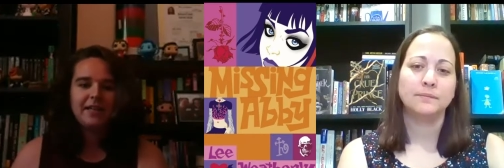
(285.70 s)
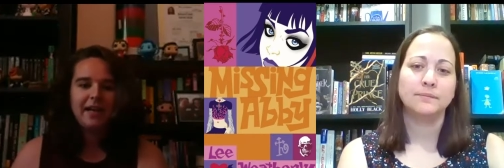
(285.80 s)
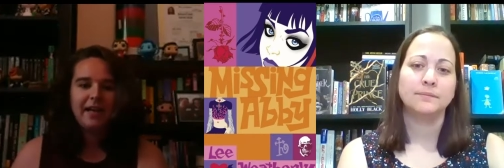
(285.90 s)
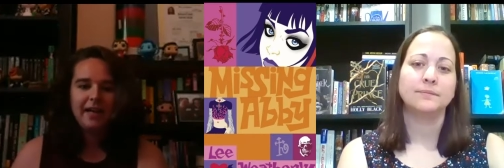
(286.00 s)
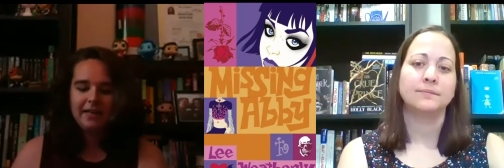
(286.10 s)

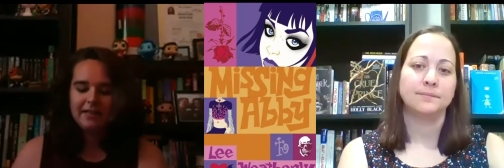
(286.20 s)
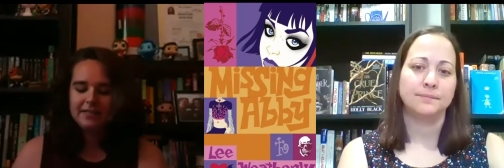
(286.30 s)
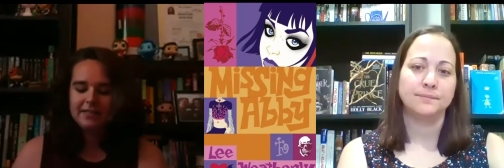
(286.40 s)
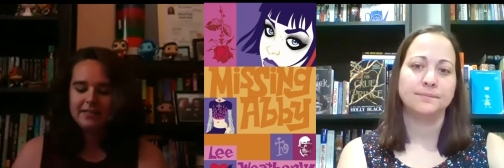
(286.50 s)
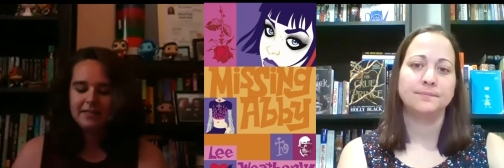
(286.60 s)
Speaker 1: and
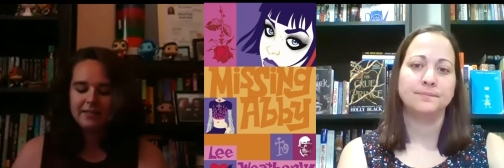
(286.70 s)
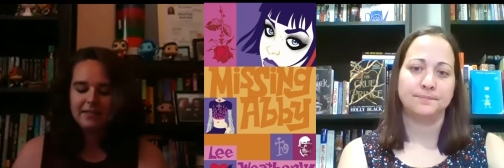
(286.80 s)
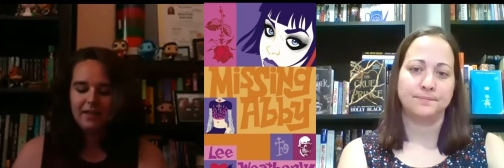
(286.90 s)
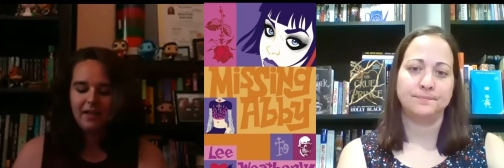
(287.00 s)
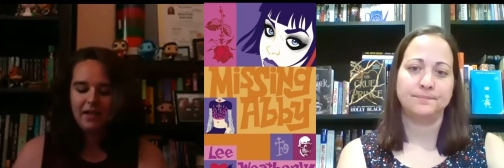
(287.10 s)

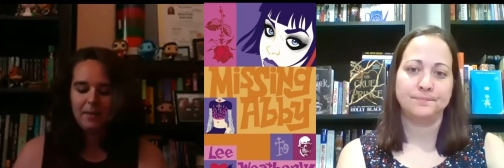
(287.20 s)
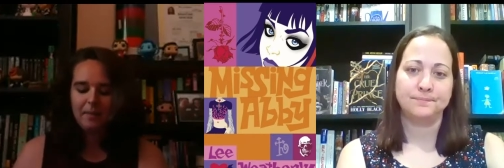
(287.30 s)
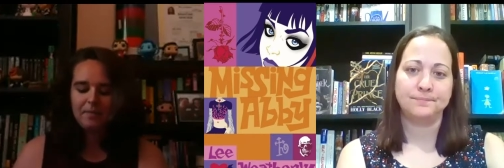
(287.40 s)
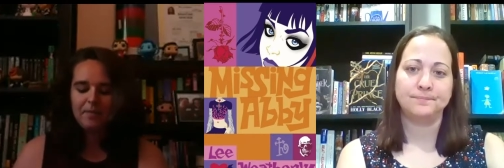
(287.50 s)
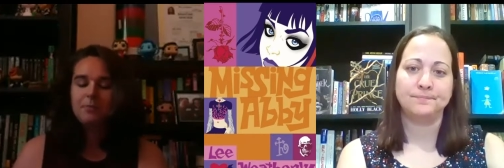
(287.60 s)

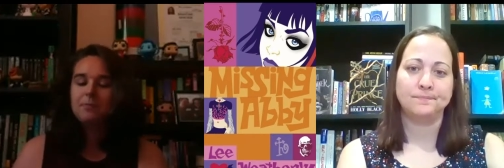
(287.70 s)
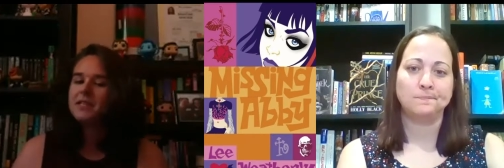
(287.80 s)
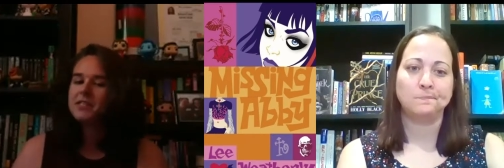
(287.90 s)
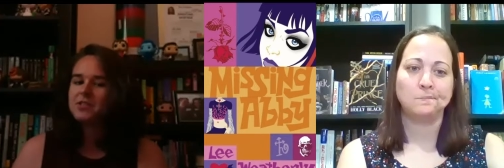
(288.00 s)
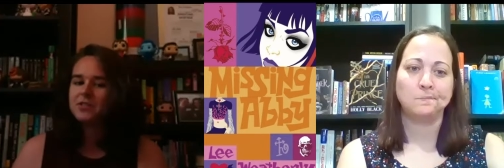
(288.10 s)
um, the
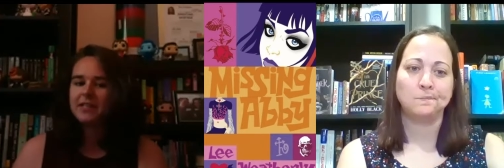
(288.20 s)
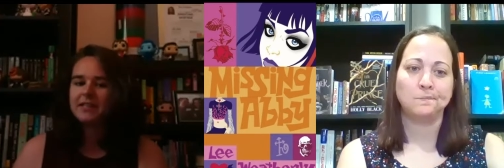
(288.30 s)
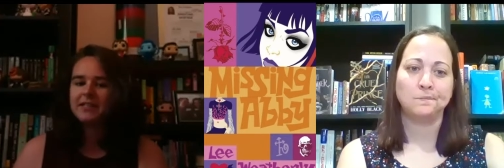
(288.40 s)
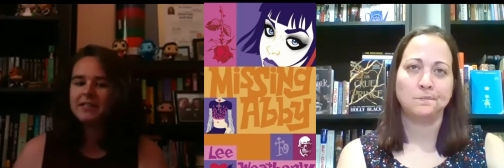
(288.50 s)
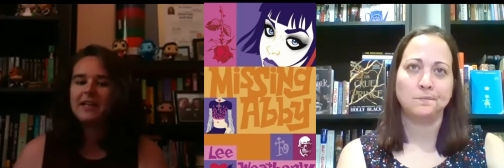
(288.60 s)

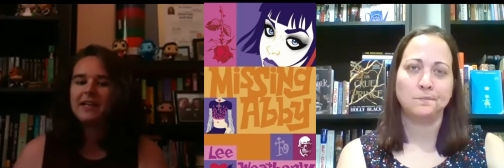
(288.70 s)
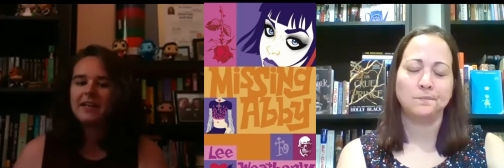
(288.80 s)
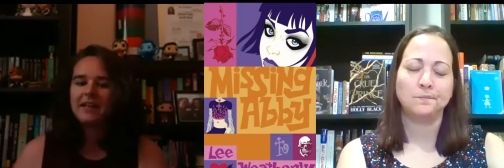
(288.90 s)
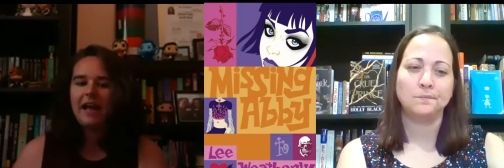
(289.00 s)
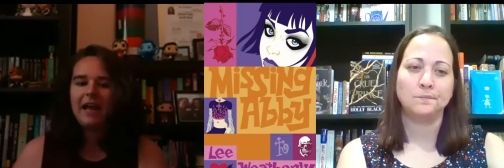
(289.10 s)
mystery in
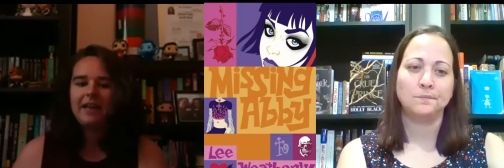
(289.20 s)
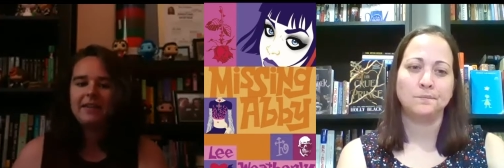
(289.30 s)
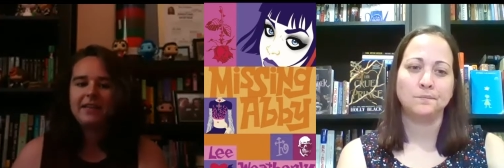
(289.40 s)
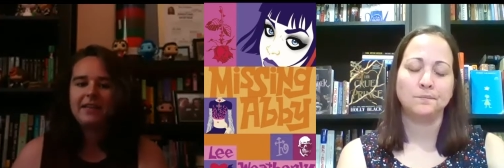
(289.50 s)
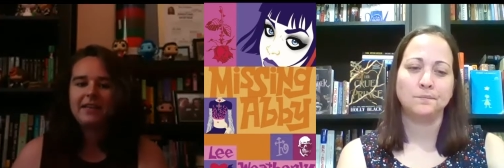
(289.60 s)
it and
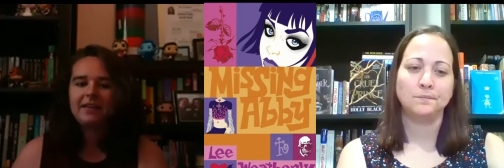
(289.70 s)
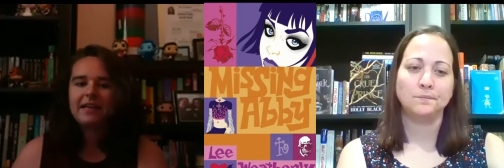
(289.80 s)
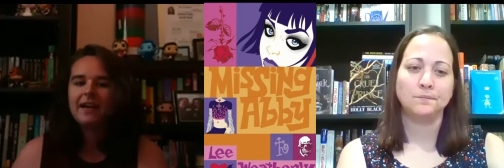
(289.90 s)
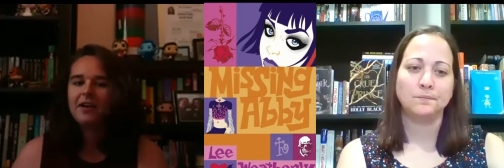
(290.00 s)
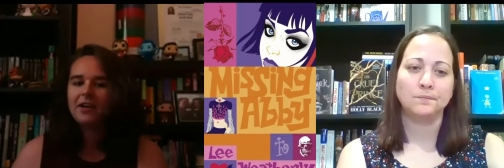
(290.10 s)
the
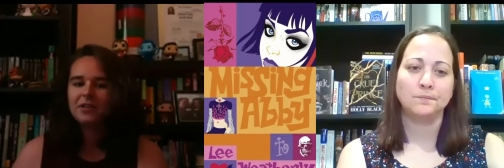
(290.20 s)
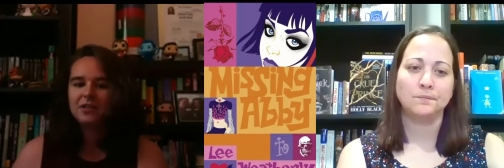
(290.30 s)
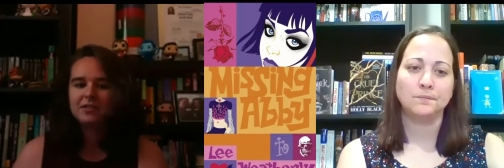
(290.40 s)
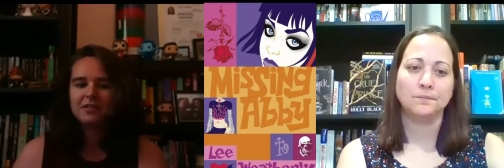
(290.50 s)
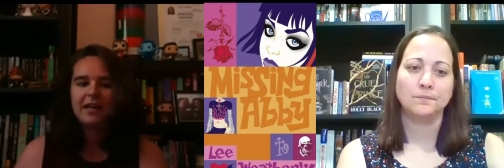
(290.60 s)

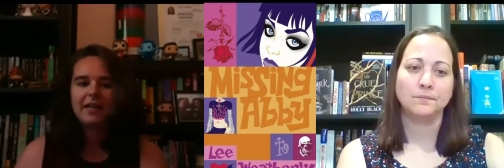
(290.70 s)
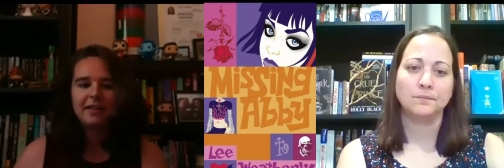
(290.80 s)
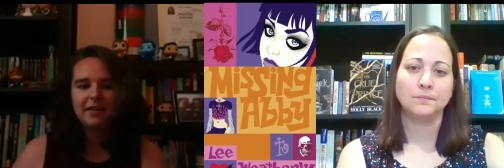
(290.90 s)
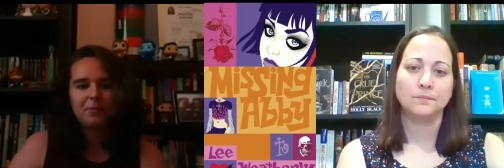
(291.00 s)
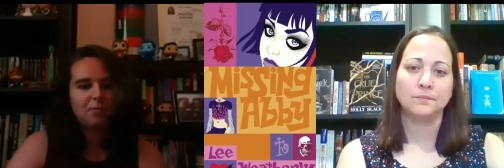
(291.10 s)
characters i
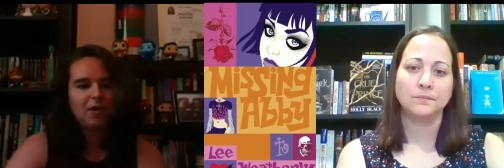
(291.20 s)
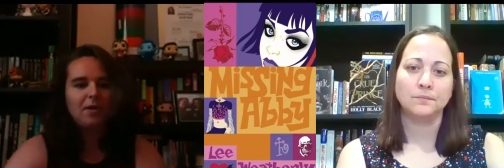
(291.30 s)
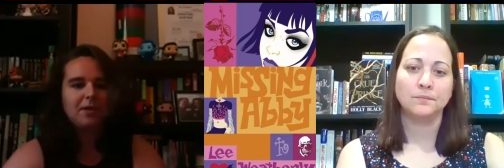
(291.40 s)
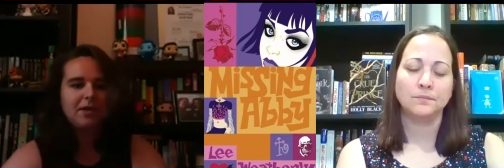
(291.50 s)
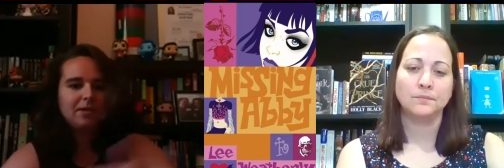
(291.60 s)
think brought
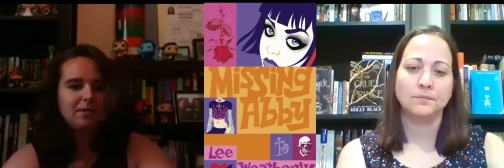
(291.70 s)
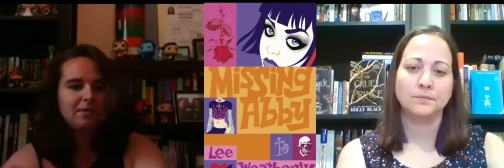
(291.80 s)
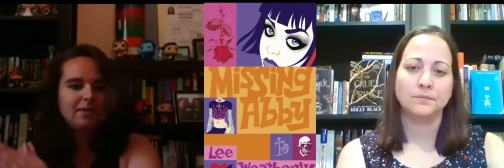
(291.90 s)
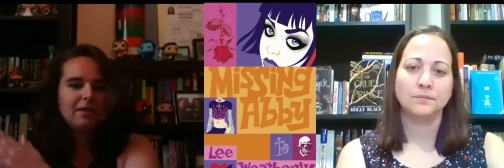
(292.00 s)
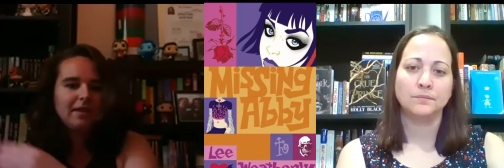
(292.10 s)
me
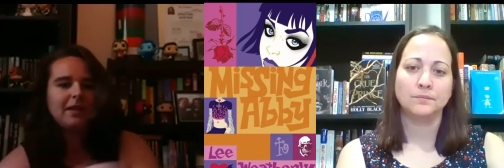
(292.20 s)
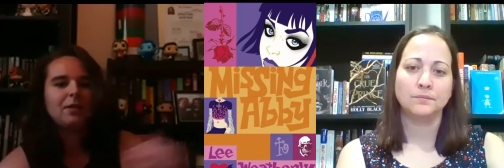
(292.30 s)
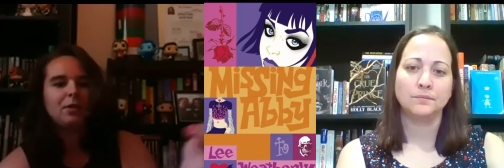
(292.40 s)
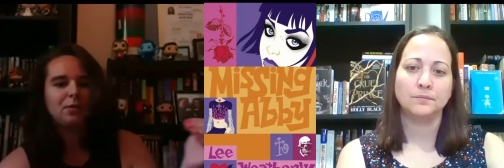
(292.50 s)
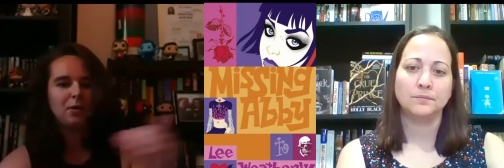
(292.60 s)
like
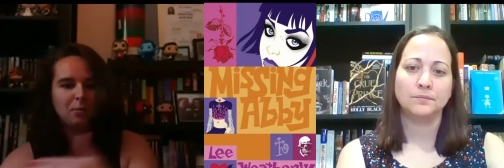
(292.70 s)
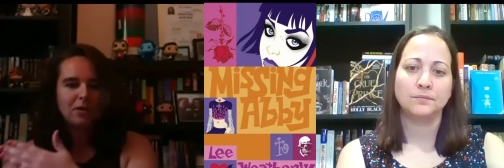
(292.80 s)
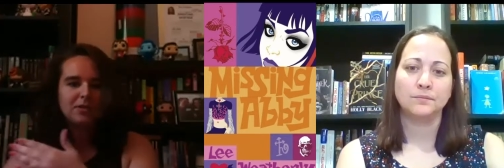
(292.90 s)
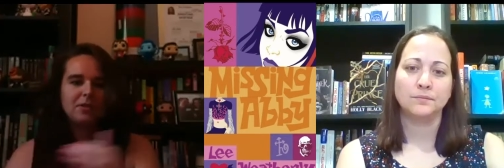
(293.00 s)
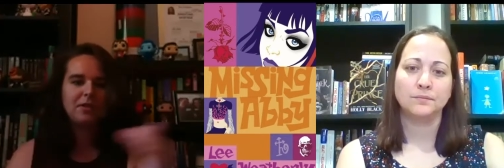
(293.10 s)
through it more
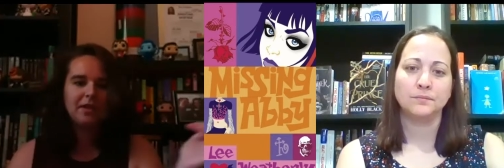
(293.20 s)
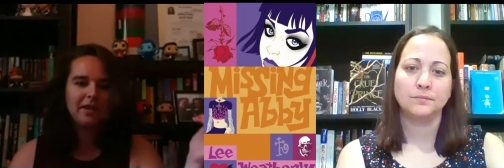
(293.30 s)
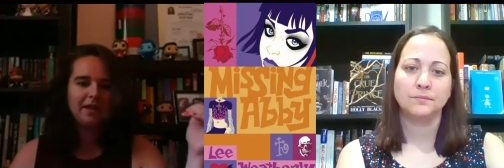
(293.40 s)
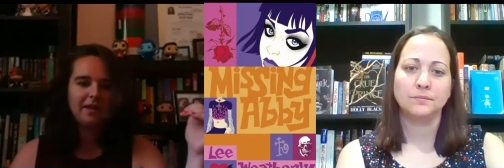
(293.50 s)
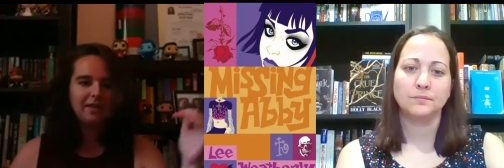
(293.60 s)
so than
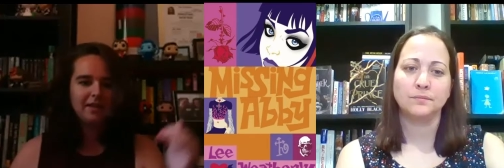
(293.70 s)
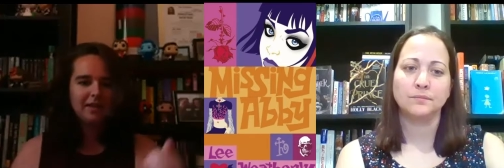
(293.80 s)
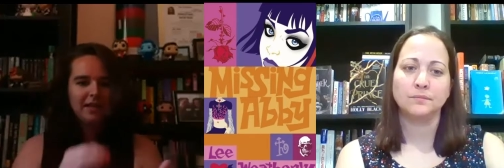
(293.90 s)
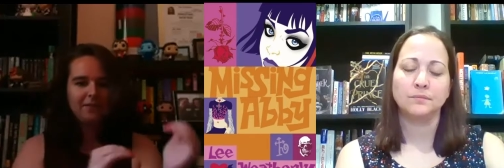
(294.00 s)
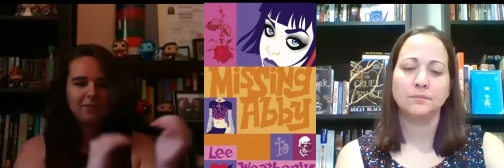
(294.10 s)
the
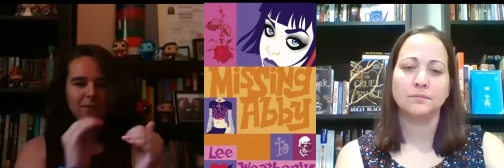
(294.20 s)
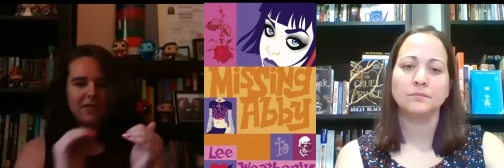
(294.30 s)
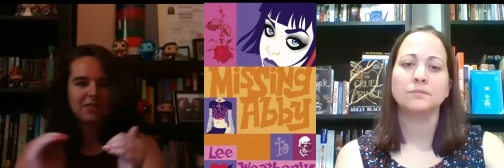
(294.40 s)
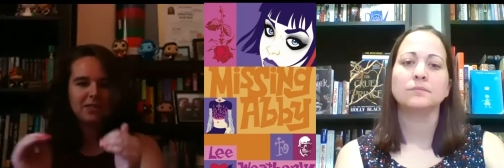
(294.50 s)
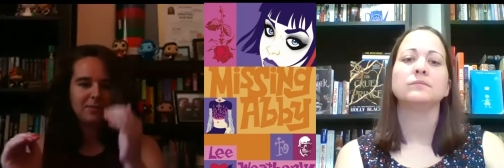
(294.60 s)

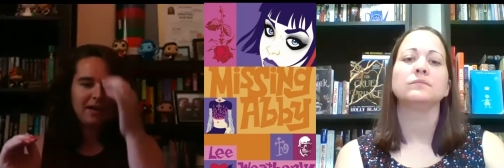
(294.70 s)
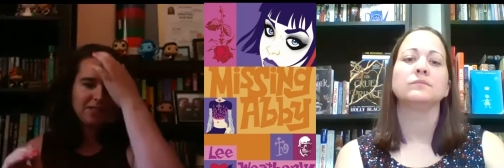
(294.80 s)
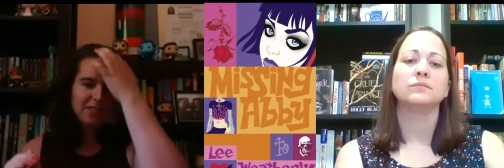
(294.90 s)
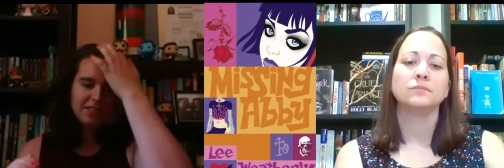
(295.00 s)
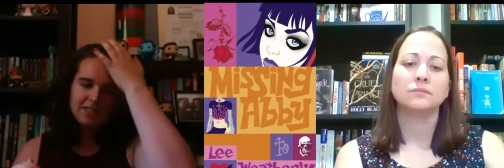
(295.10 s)
information about
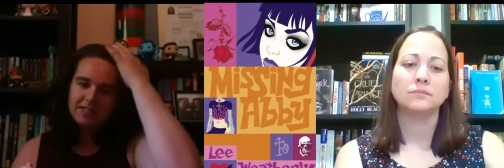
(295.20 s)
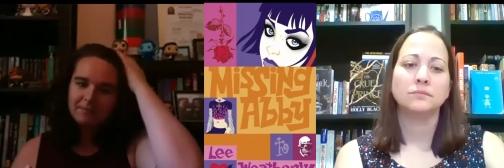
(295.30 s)
d&d